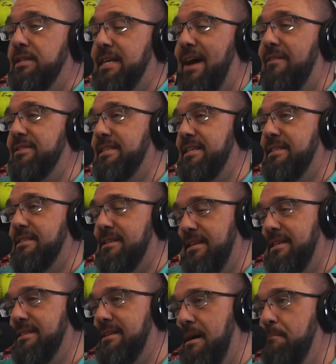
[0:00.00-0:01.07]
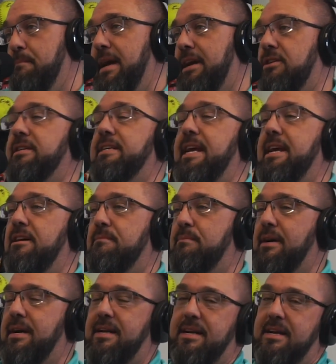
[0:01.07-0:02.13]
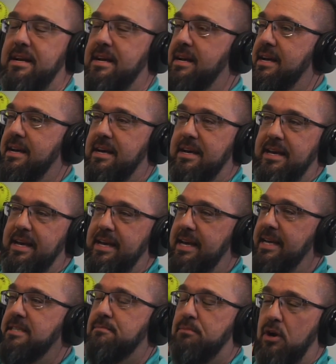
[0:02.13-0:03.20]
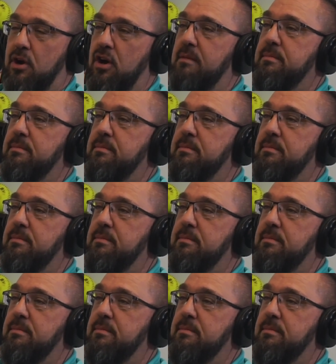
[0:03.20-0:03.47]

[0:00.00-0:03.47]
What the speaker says: which obviously is a bigger deal, but he's a pro.